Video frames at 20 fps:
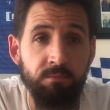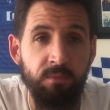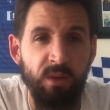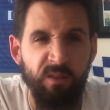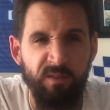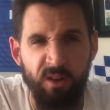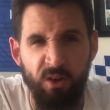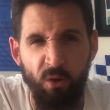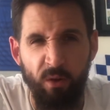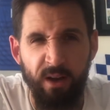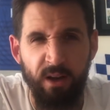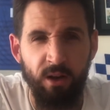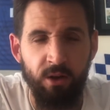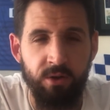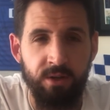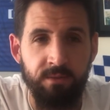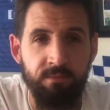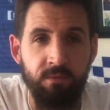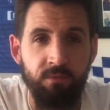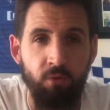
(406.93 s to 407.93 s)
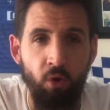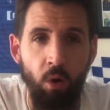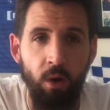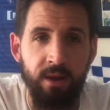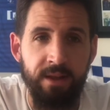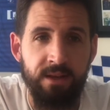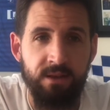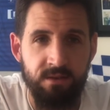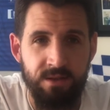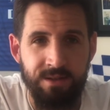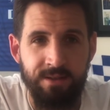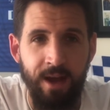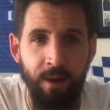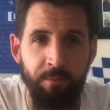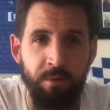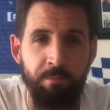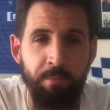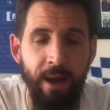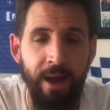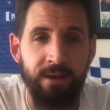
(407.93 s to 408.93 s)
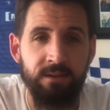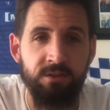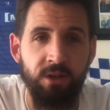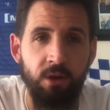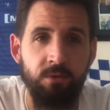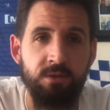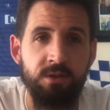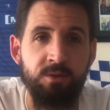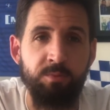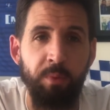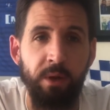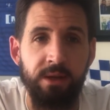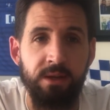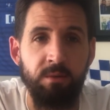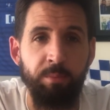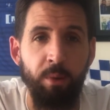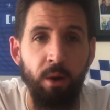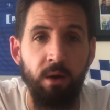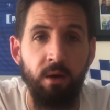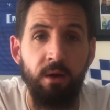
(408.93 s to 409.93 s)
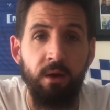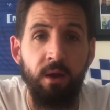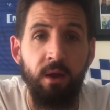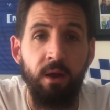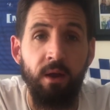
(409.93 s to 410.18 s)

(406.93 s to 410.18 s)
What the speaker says: If you're not including Riley, because he's coming back, so to speak, but